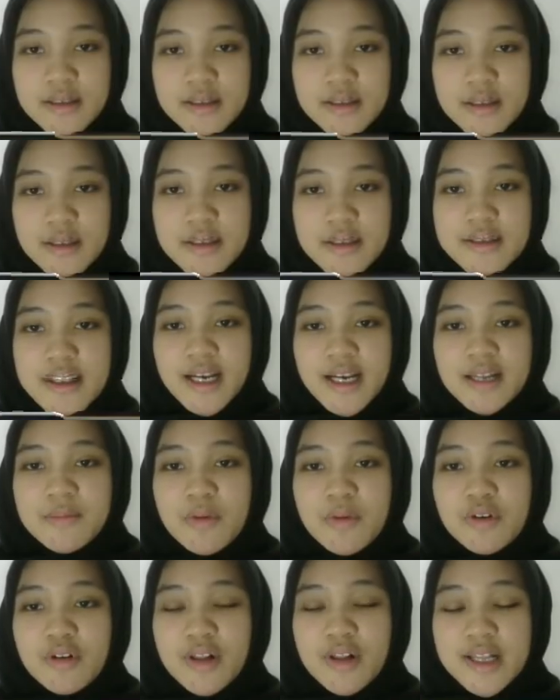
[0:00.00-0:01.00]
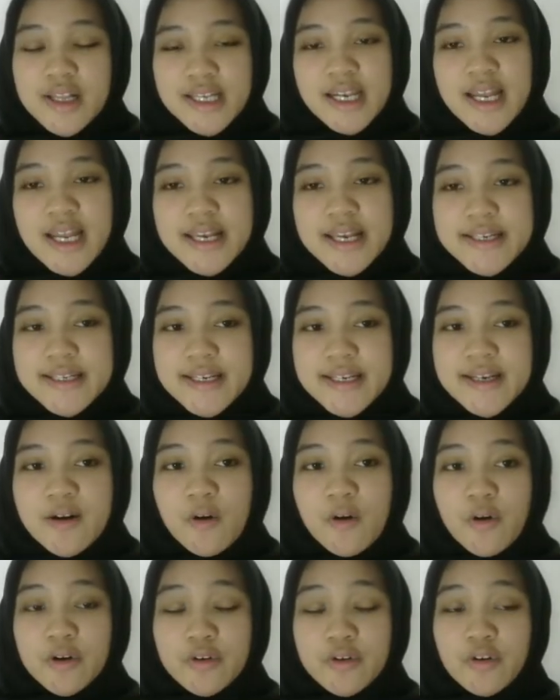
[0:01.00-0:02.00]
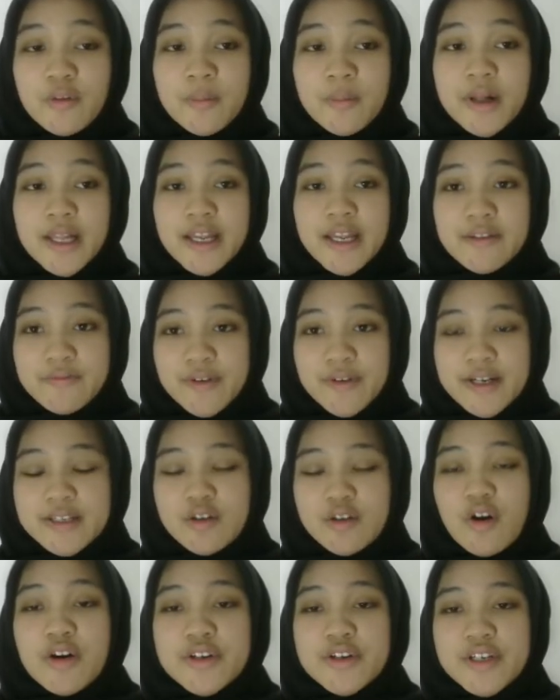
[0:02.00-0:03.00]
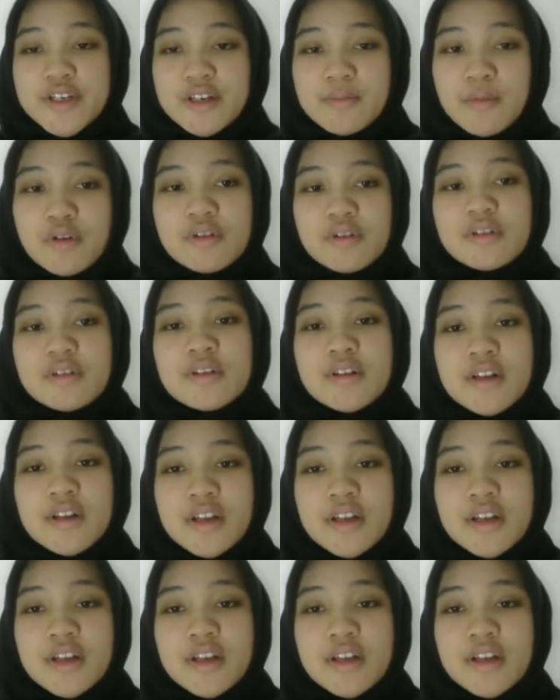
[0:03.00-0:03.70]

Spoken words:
The second model is an IG, or normal inverse Gaussian model.